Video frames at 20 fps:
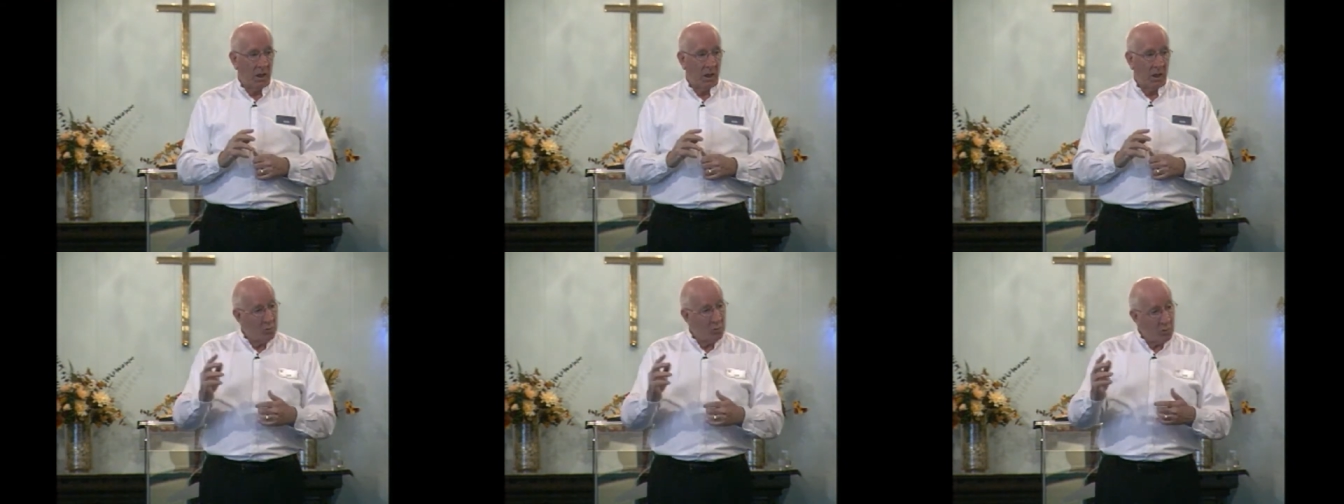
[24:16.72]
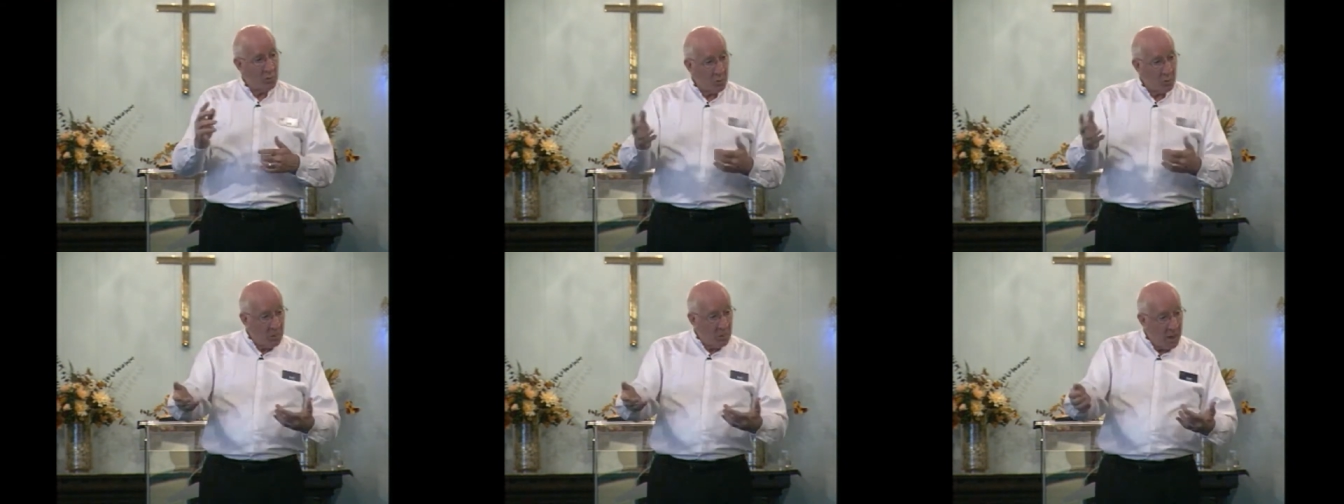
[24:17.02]
And
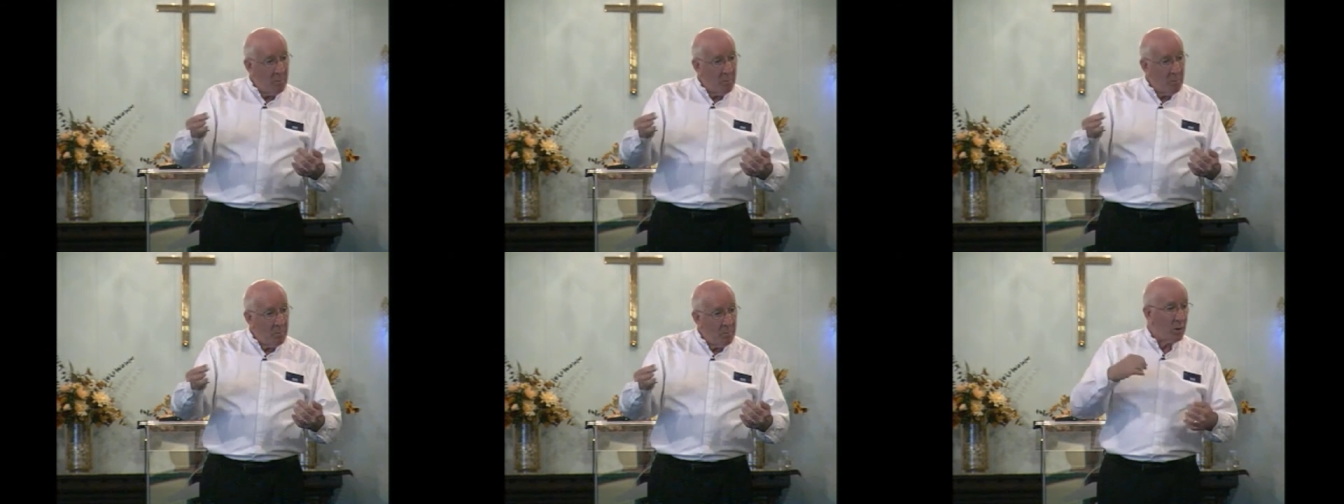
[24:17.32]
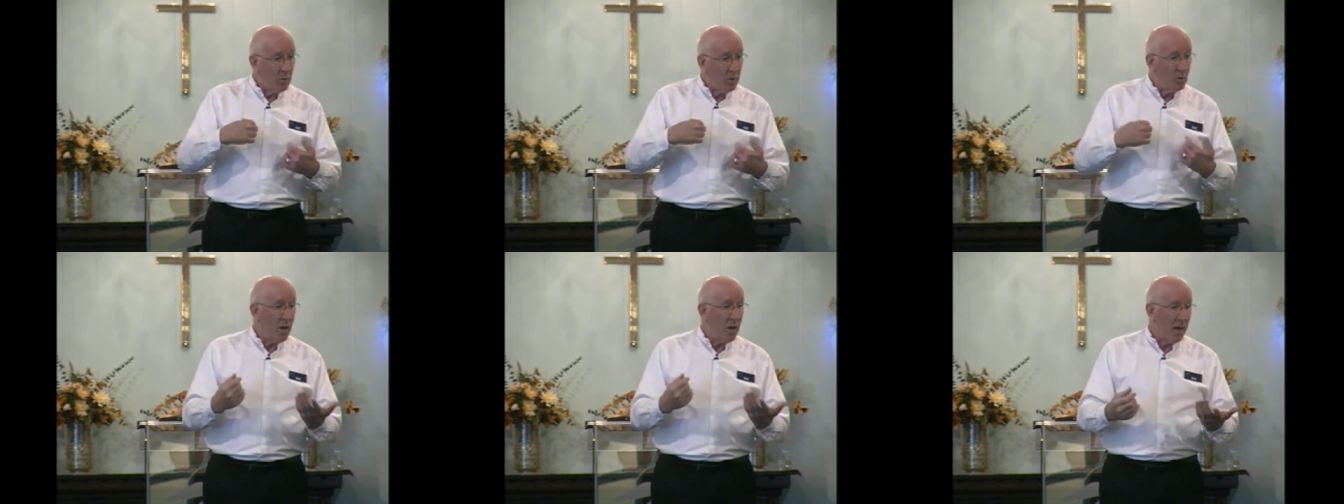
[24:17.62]
remember
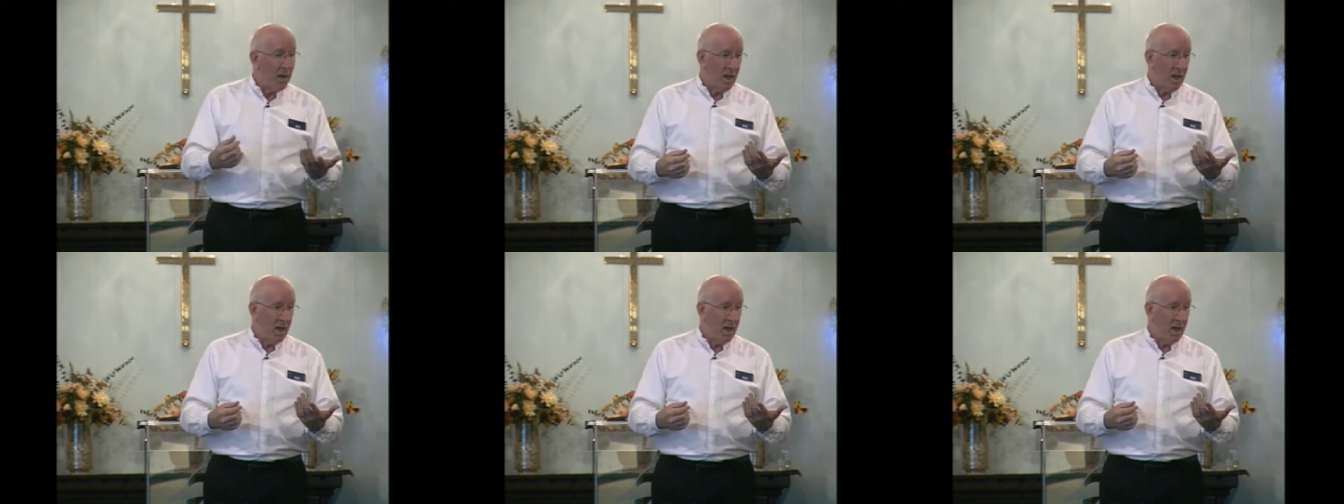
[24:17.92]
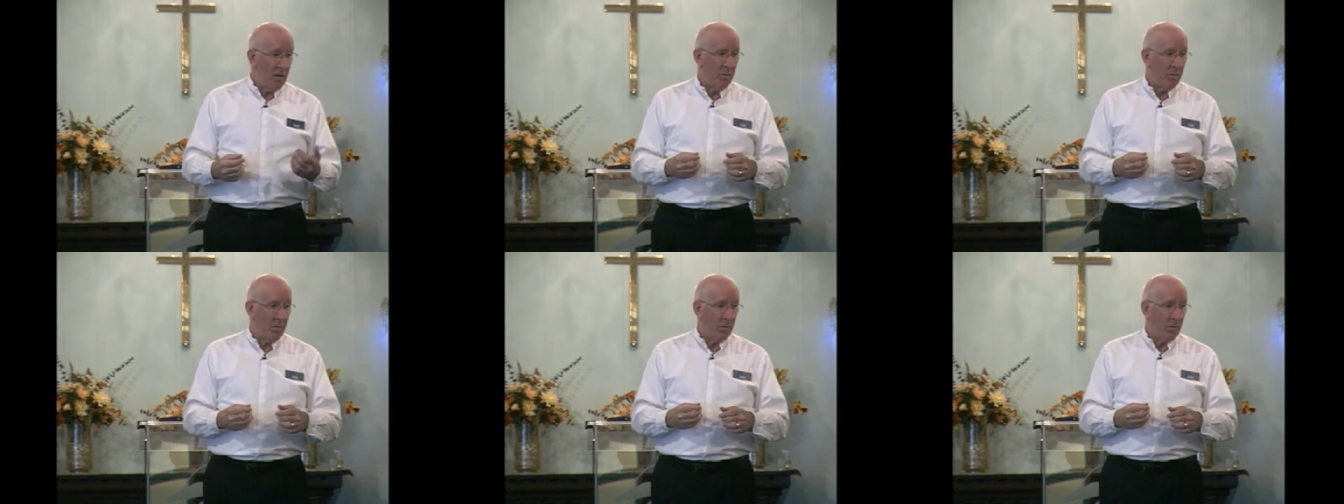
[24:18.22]
who I
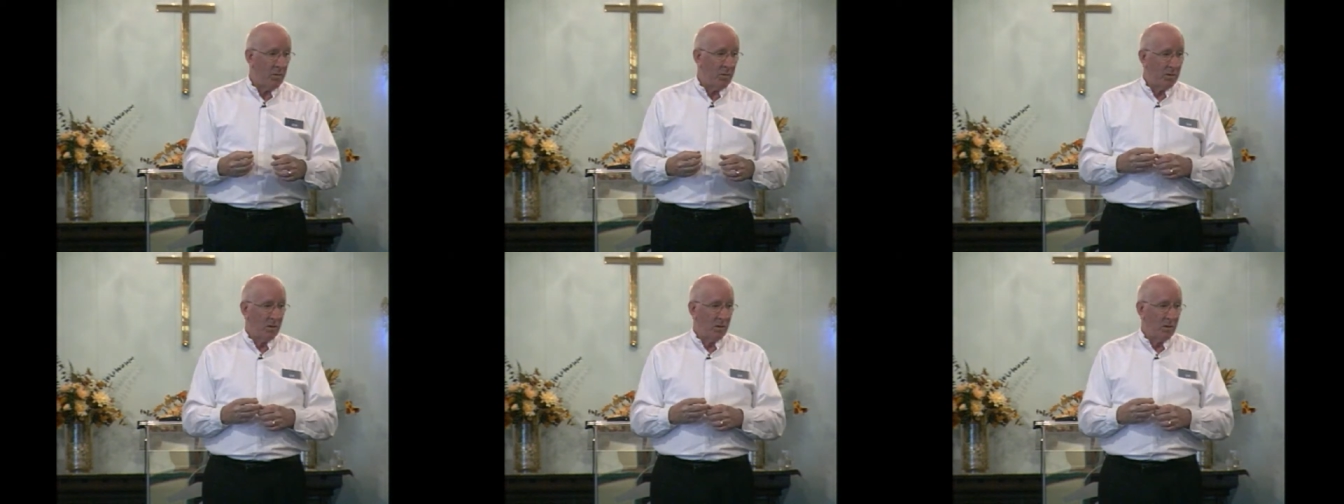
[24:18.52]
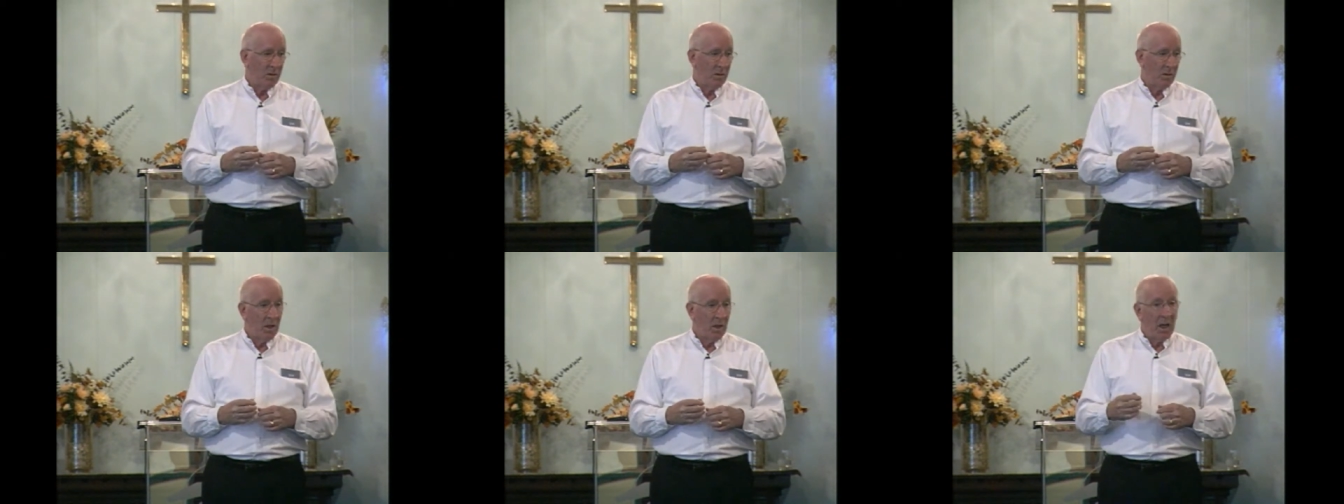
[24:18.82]
am.
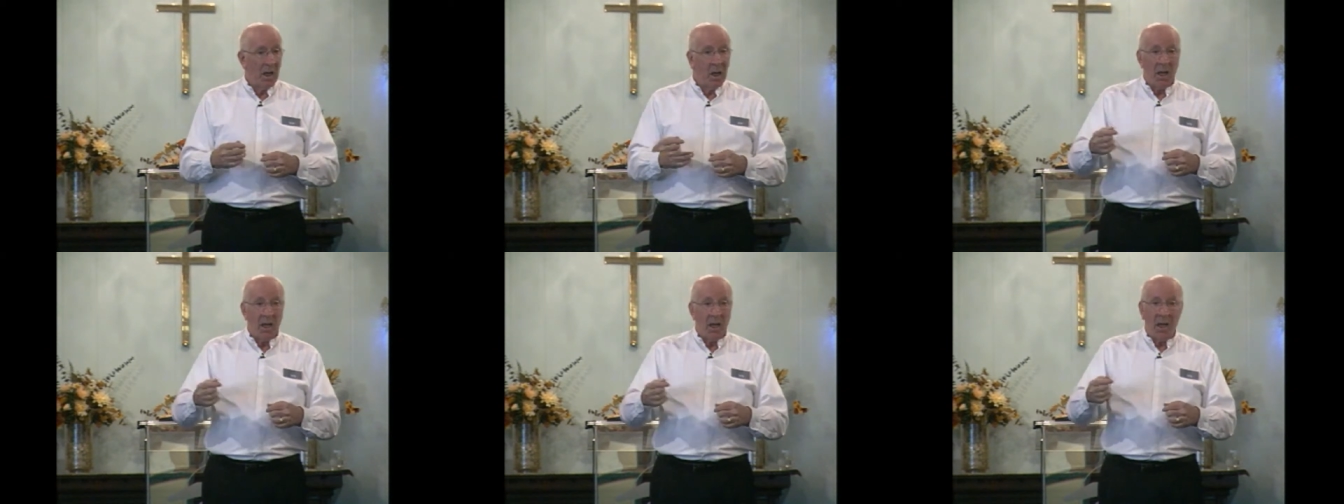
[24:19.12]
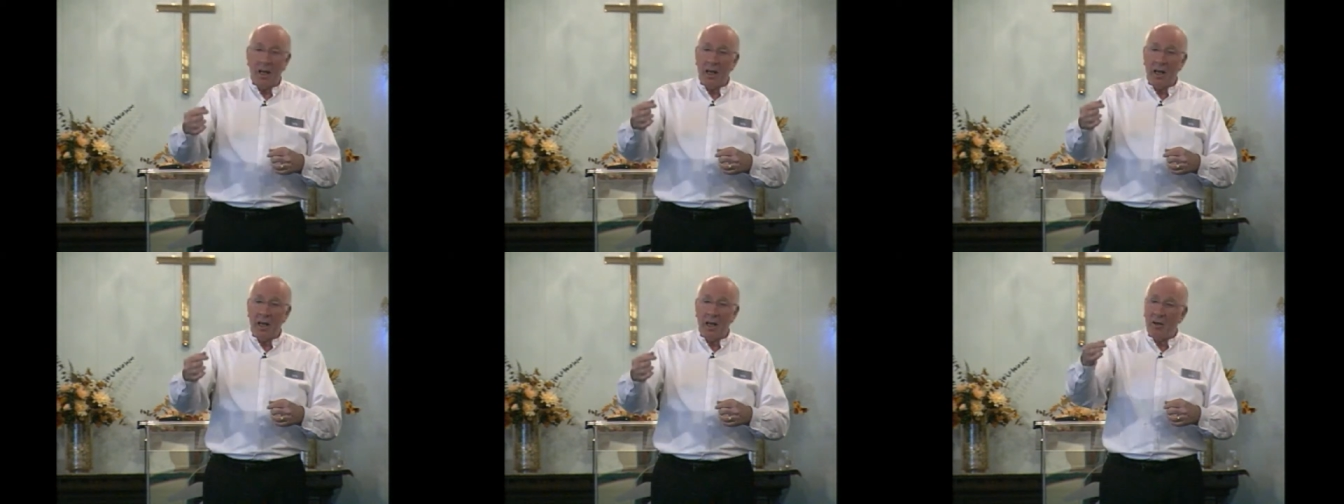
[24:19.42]

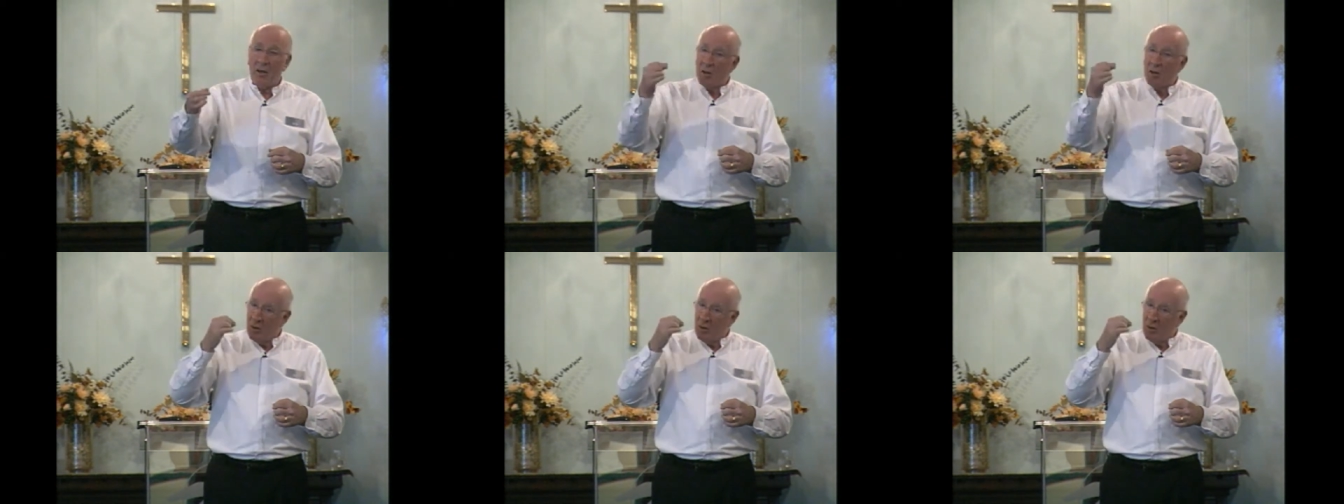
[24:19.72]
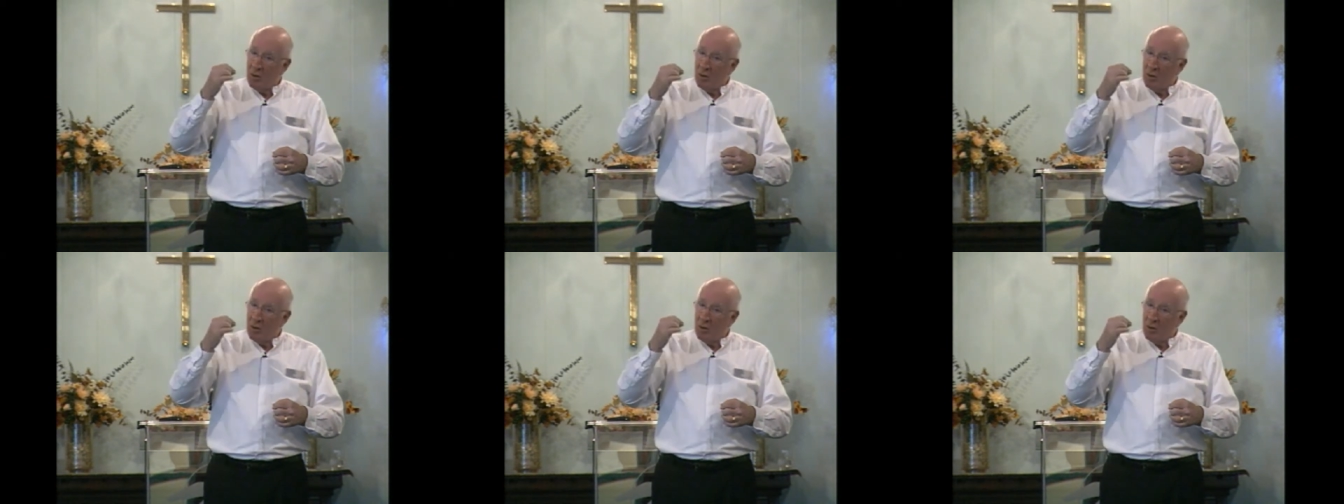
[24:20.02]
And